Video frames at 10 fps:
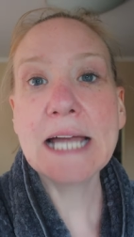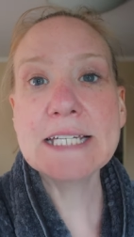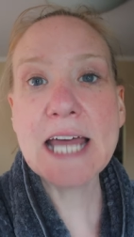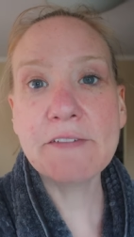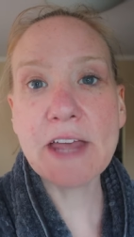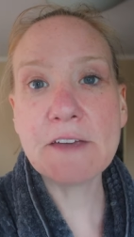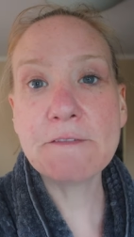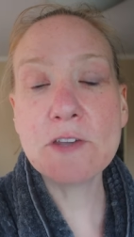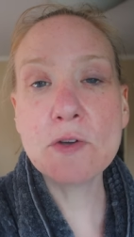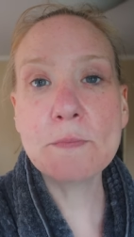I did have a
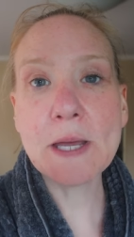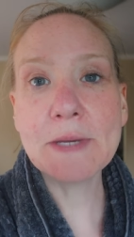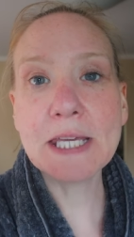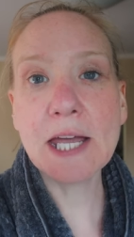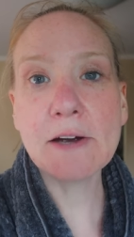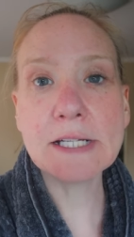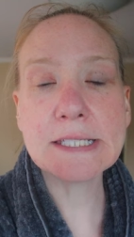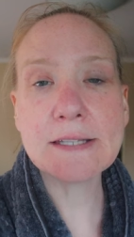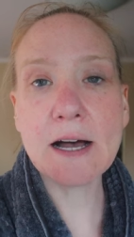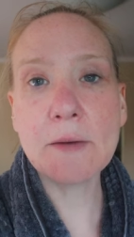few baby
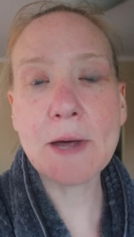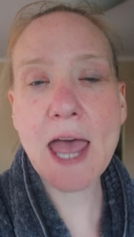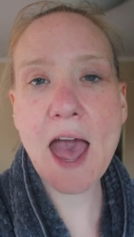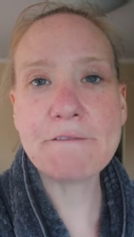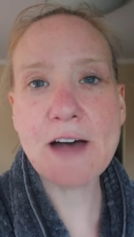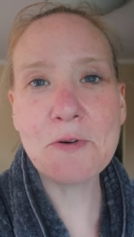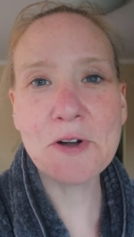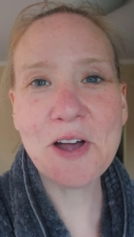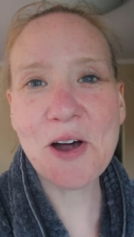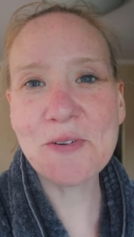carrots uh, about a half hour
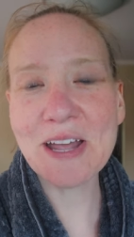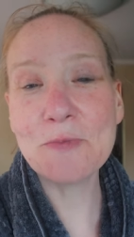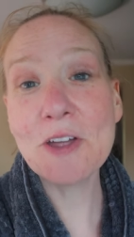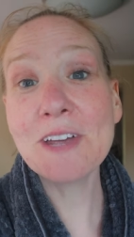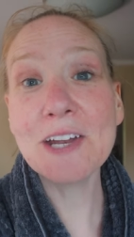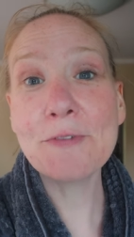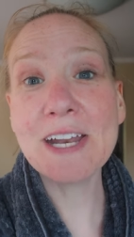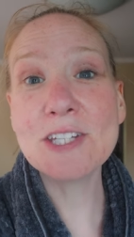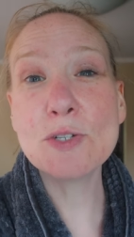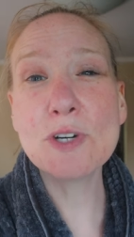ago and we are getting
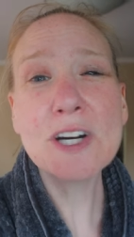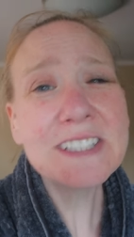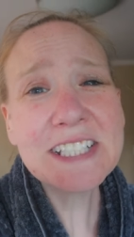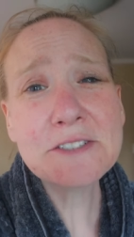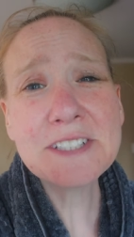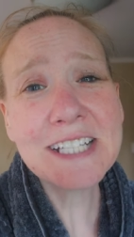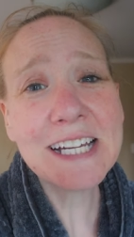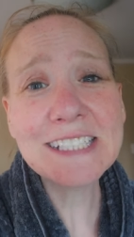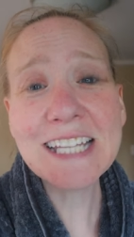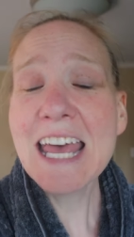ready to cook dinner
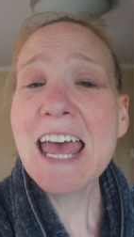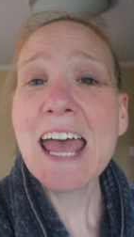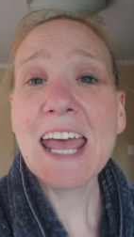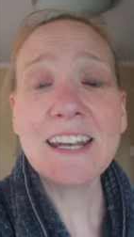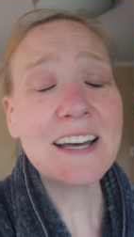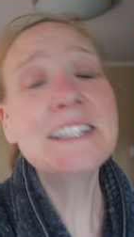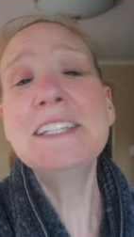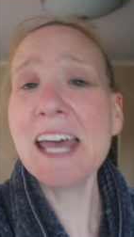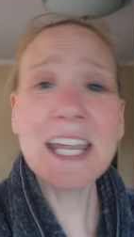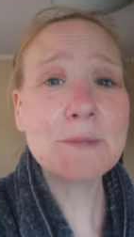tonight. And
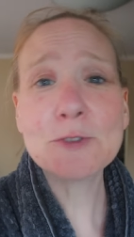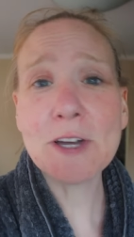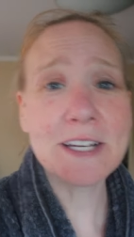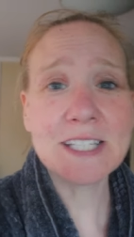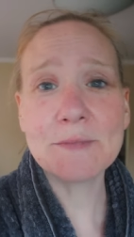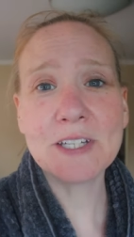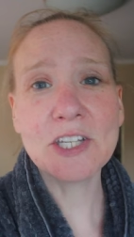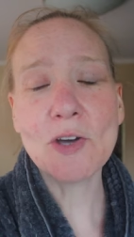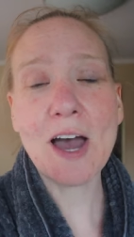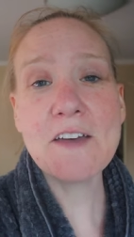again, I'm trying something
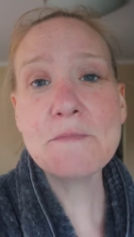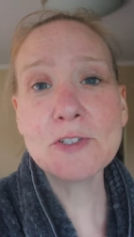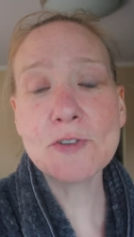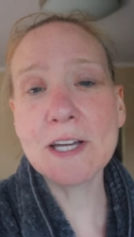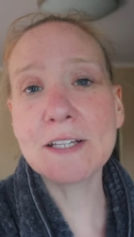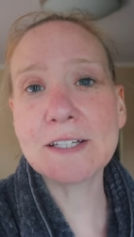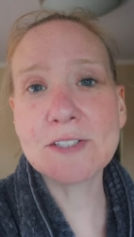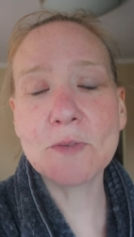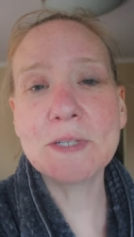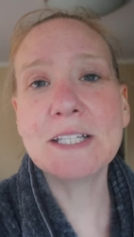new. I have been trying like
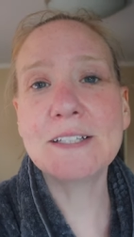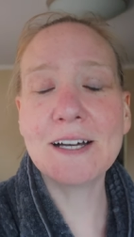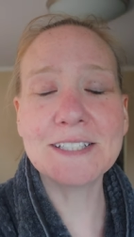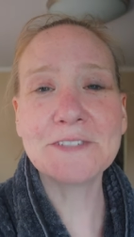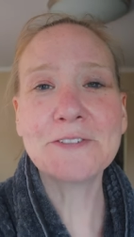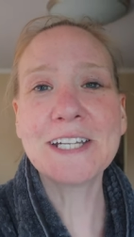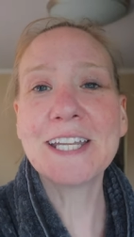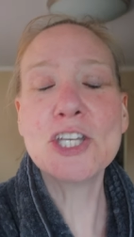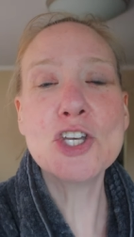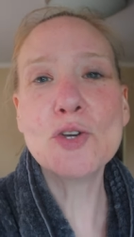so many uh,
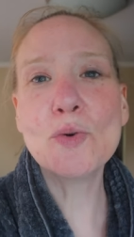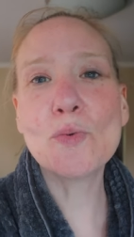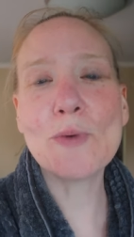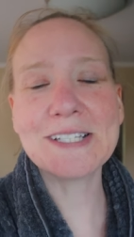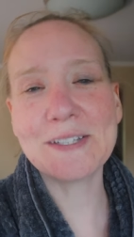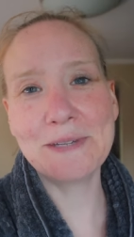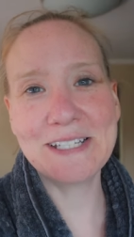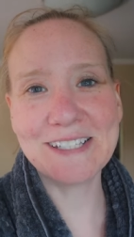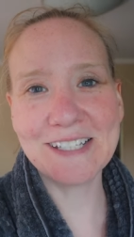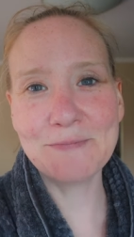different new
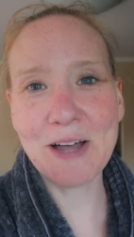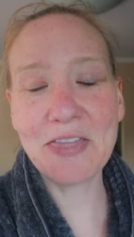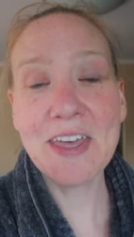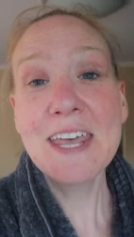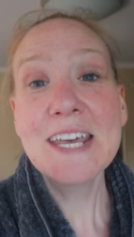recipes this month.